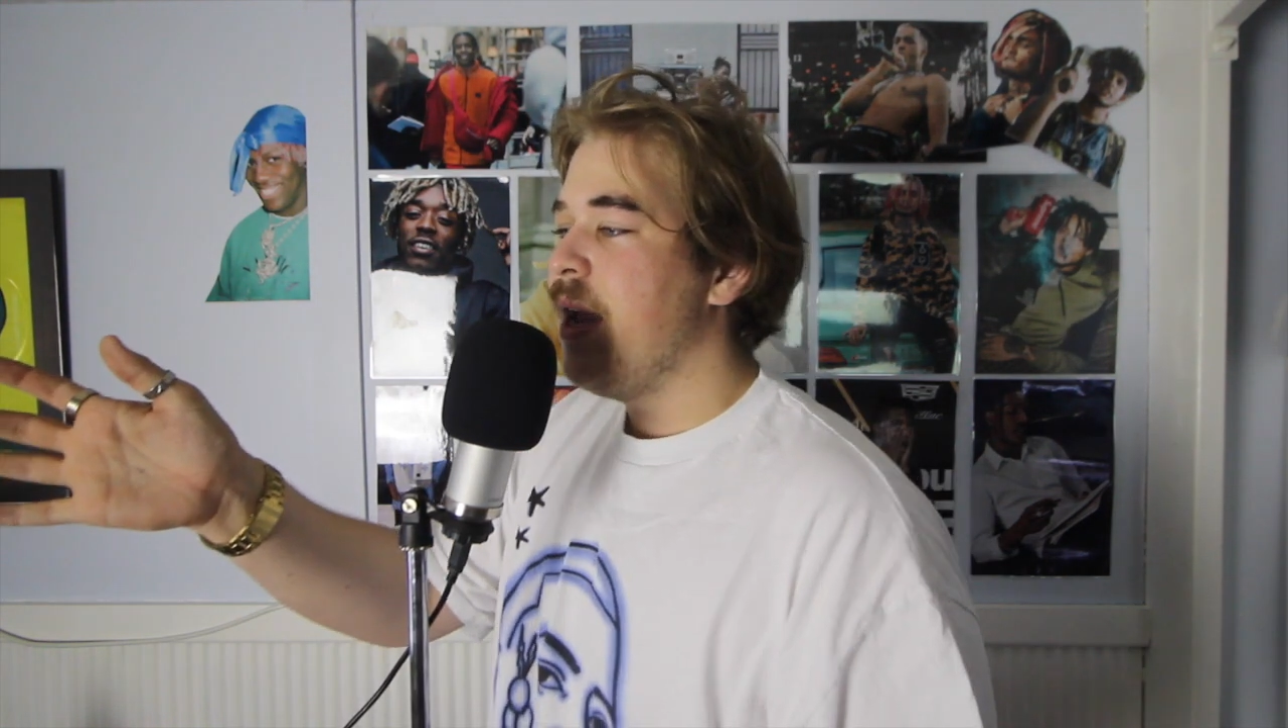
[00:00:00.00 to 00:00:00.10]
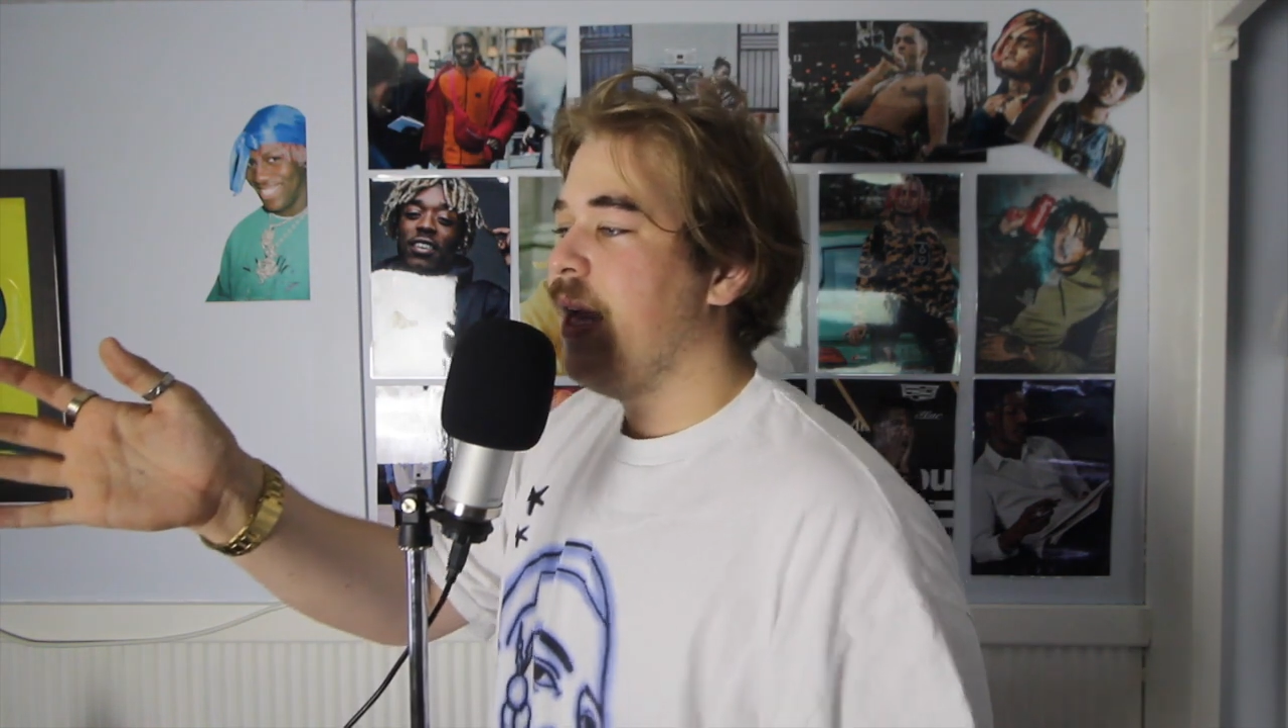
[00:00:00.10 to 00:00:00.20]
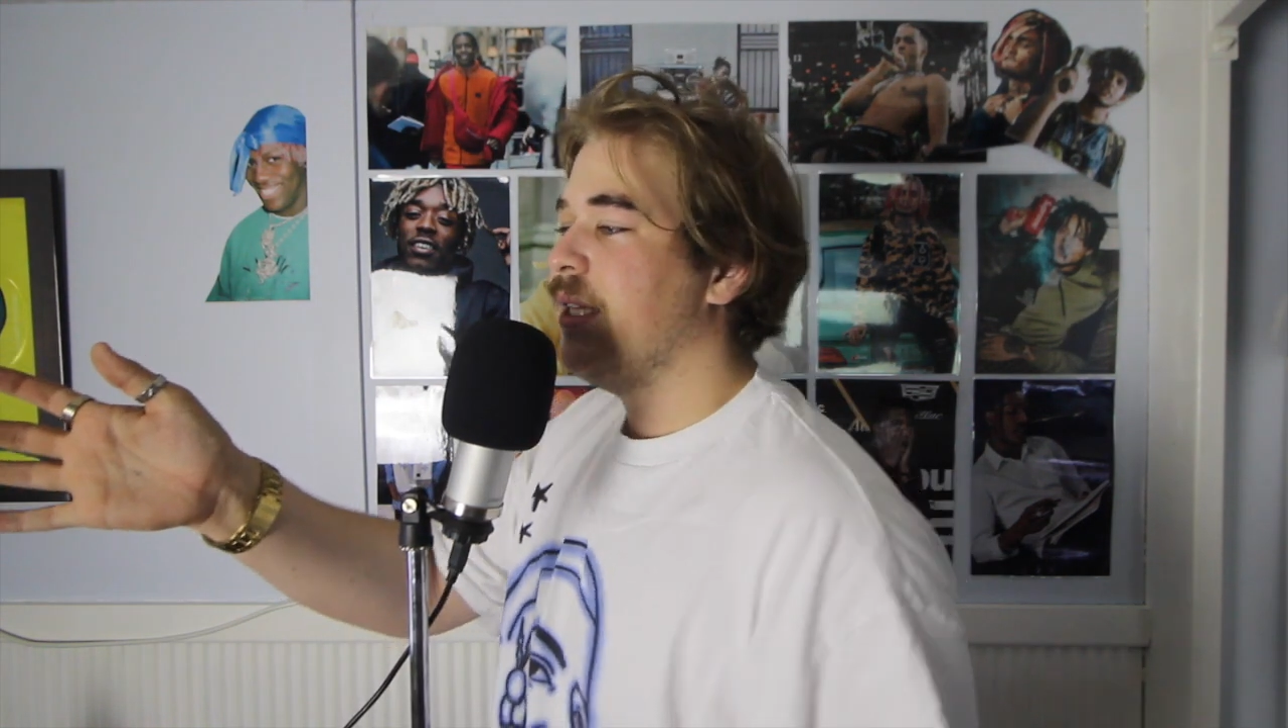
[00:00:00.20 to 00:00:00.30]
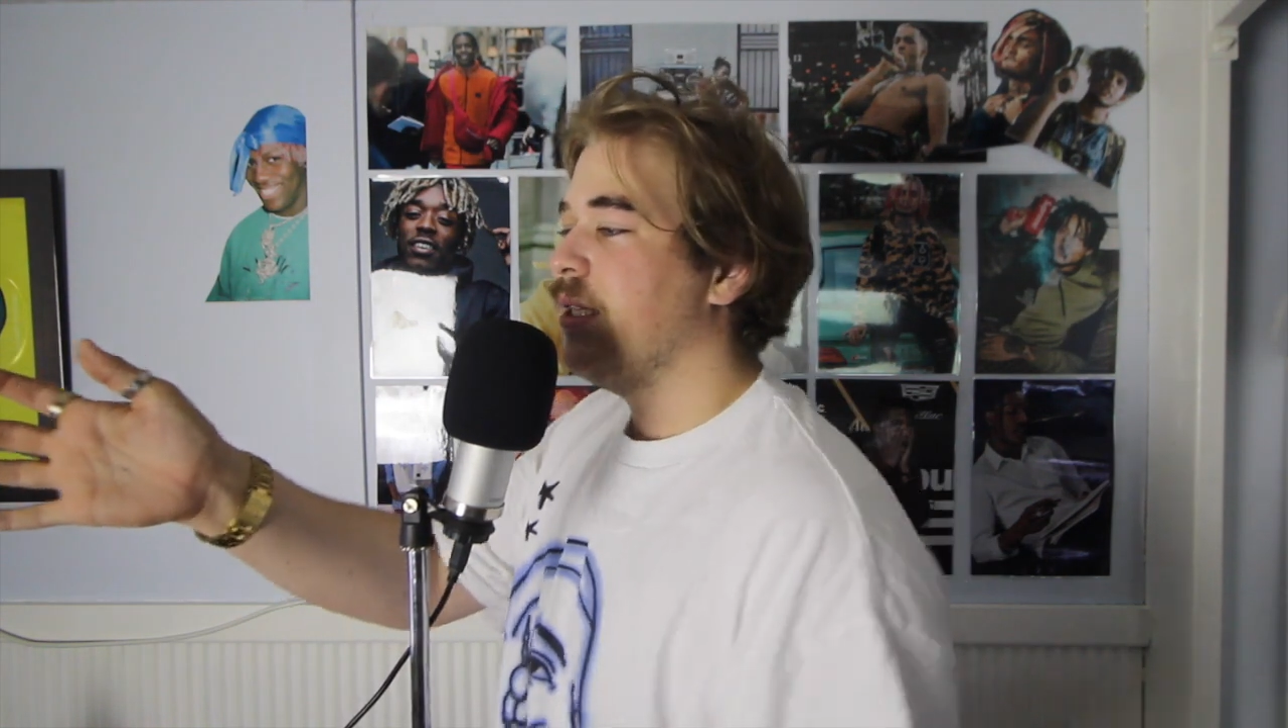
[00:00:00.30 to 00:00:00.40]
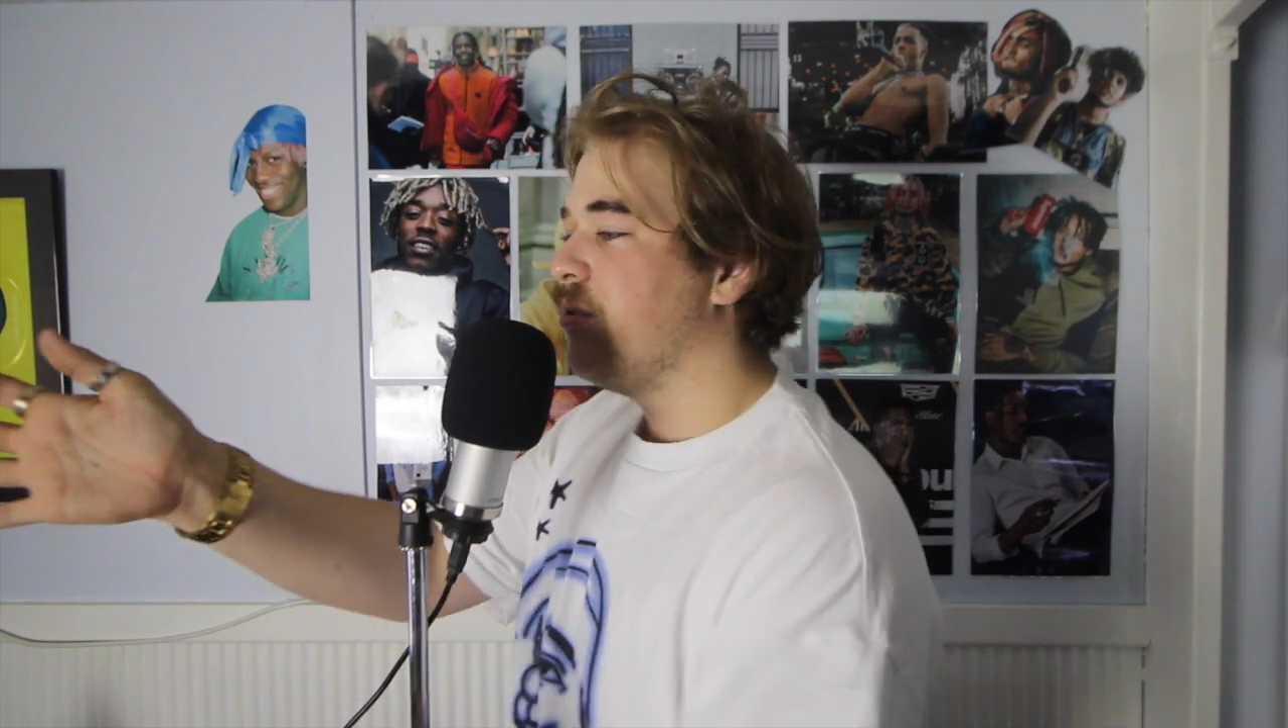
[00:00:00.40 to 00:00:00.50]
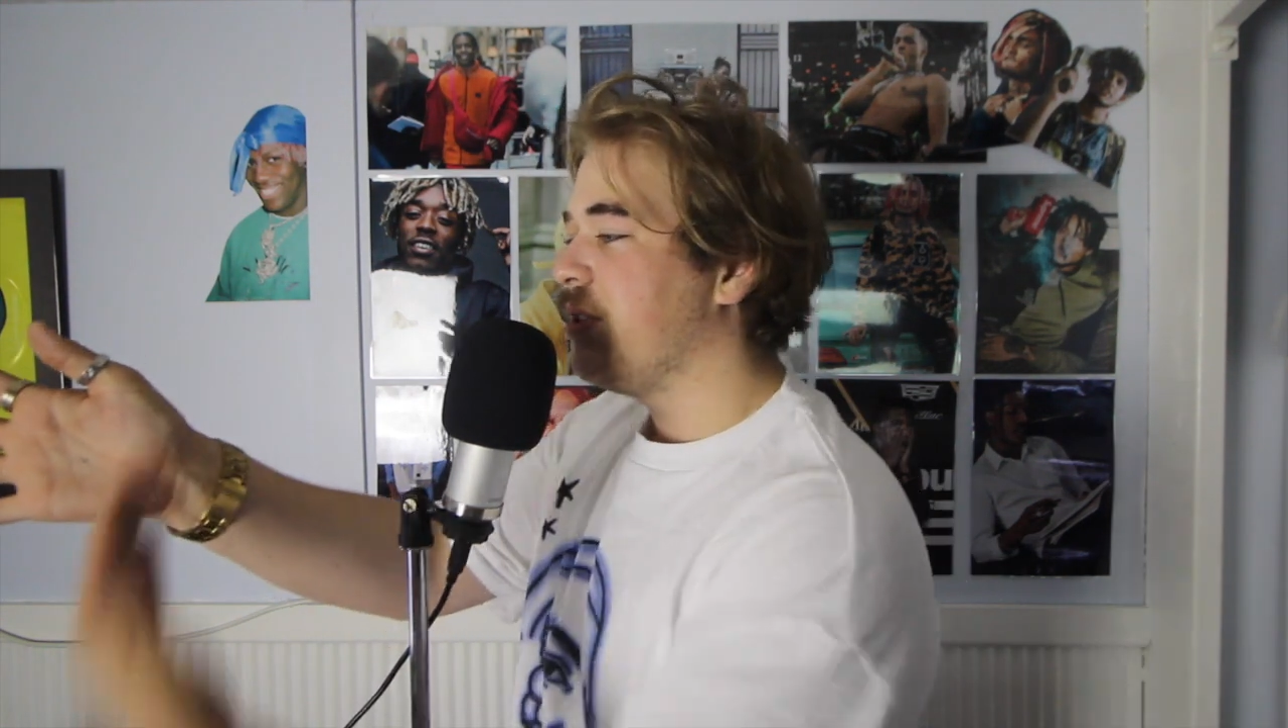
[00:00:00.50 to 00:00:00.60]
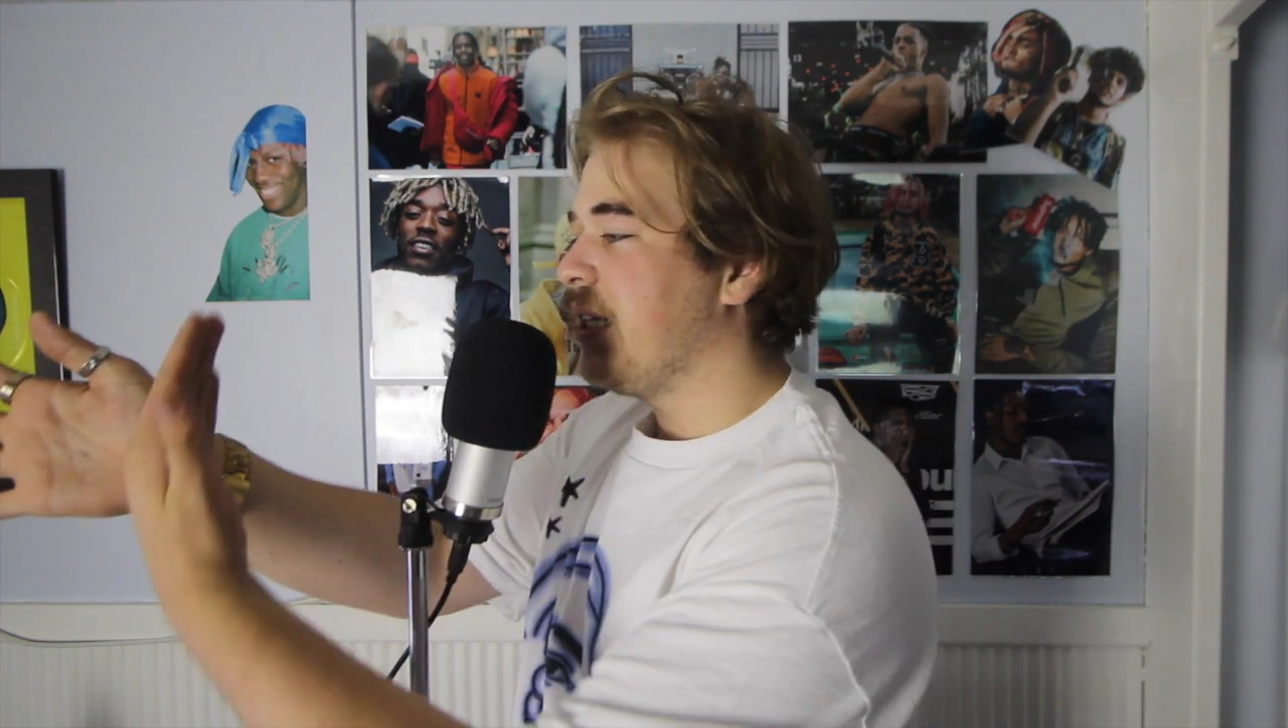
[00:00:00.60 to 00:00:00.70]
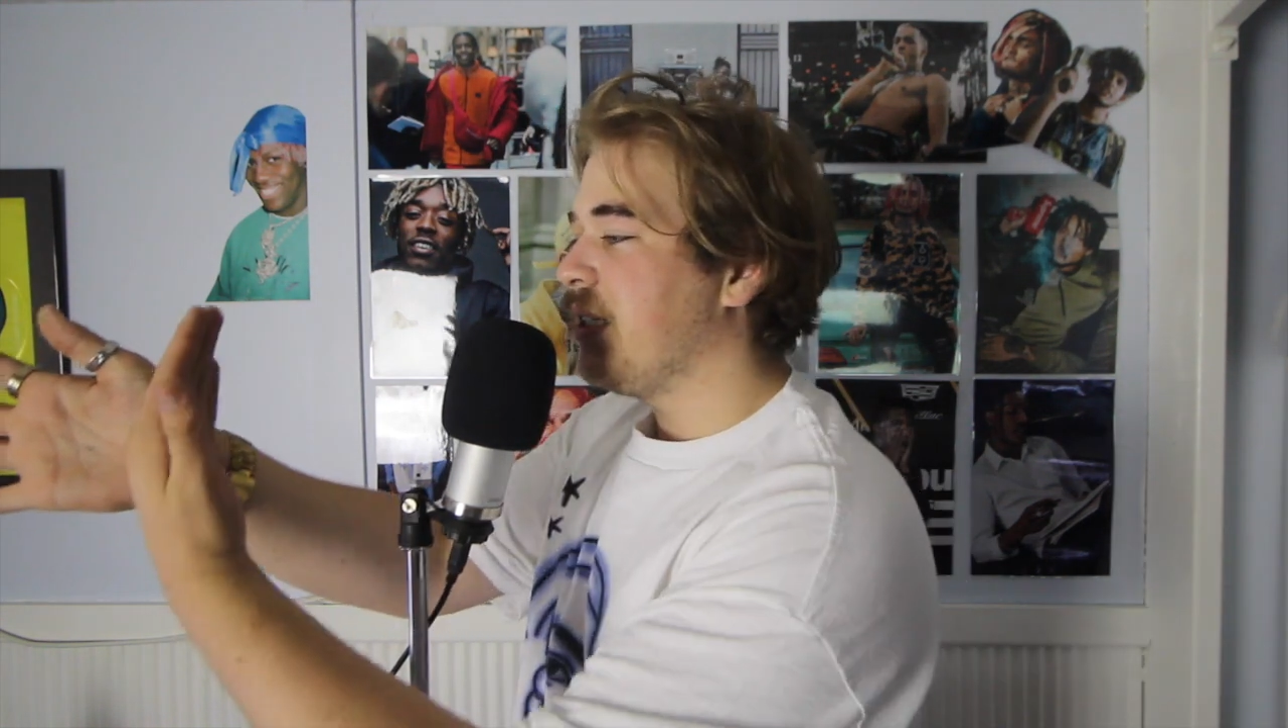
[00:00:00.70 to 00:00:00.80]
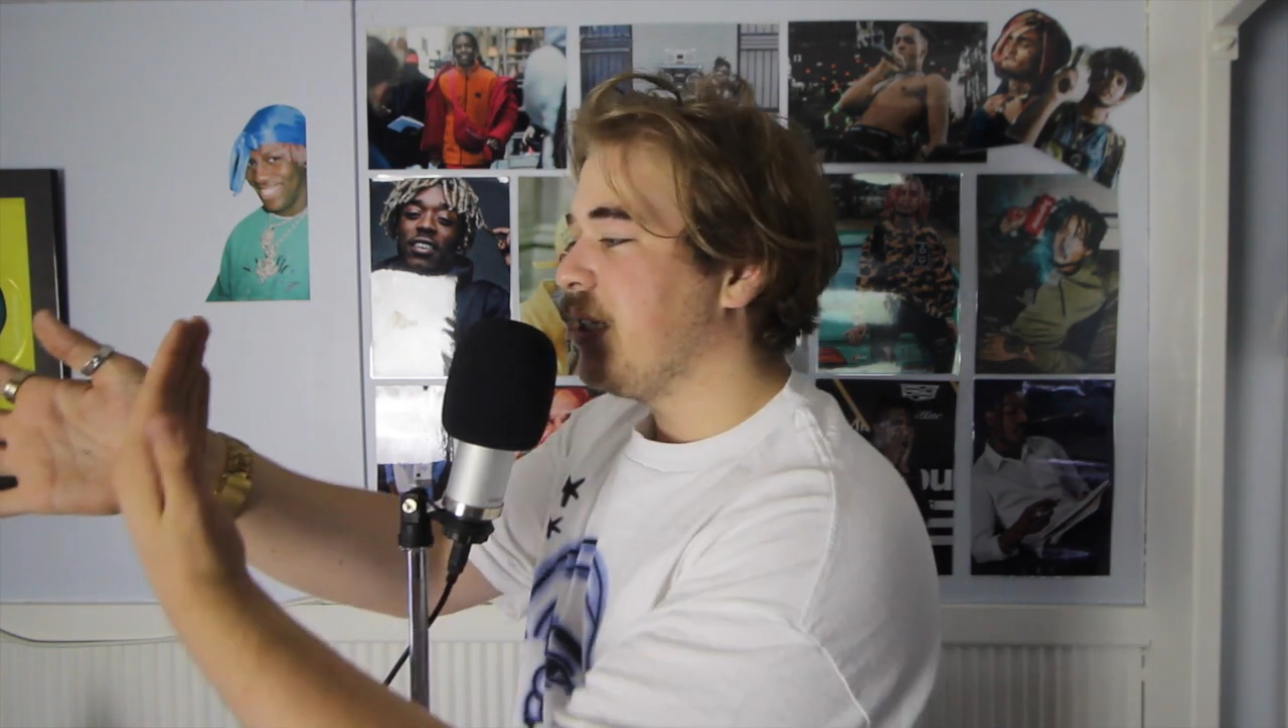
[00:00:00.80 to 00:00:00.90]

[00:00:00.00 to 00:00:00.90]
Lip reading: and then there was, like,